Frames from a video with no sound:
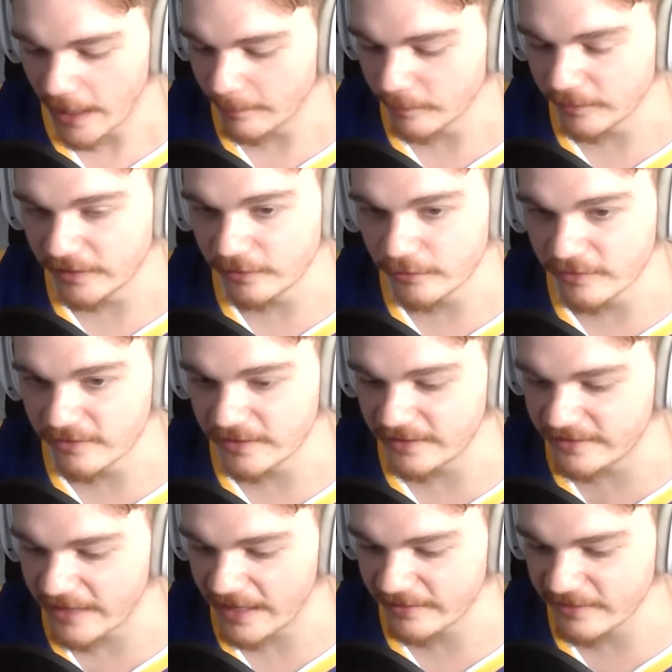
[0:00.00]
I'm going to use the
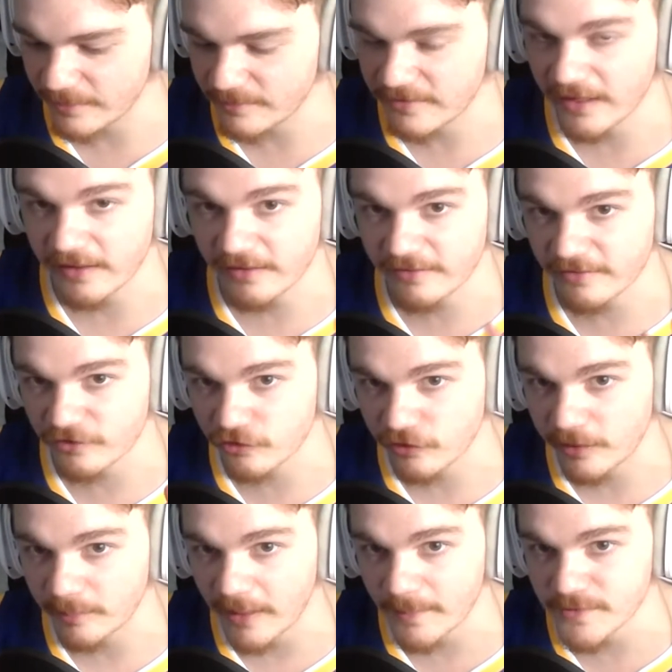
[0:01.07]
exact same settings in
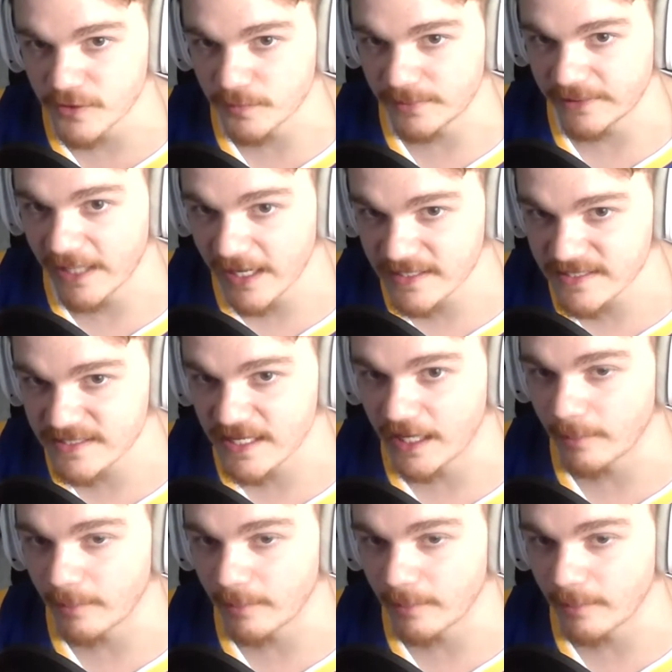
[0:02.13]
Streamlabs OBS,